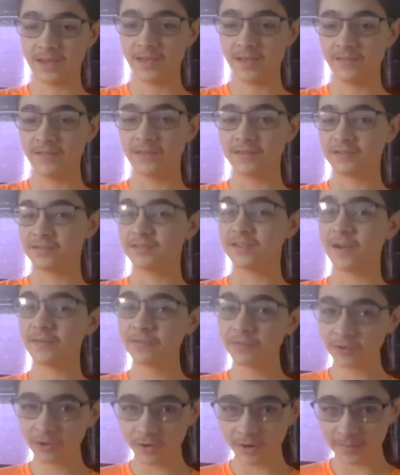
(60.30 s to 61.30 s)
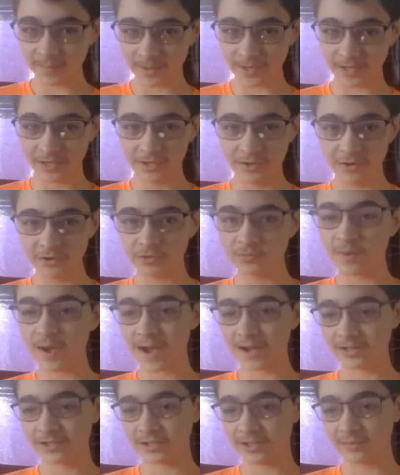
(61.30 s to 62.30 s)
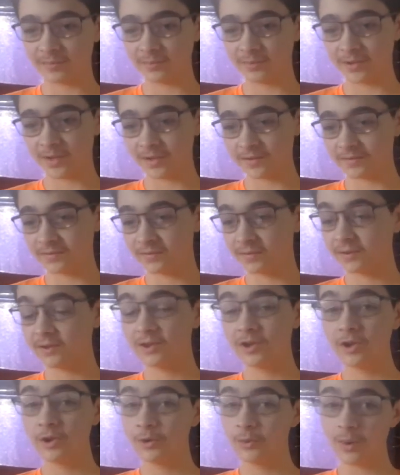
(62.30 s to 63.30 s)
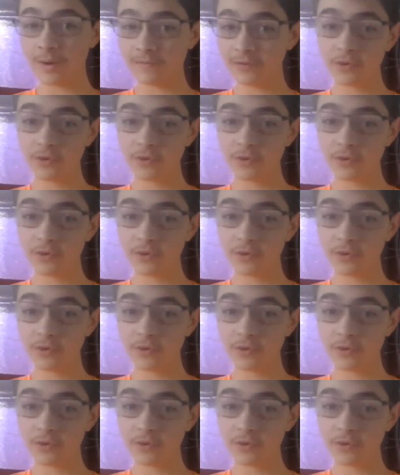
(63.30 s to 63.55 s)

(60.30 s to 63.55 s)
this is definitely going to be a huge matchup because whoever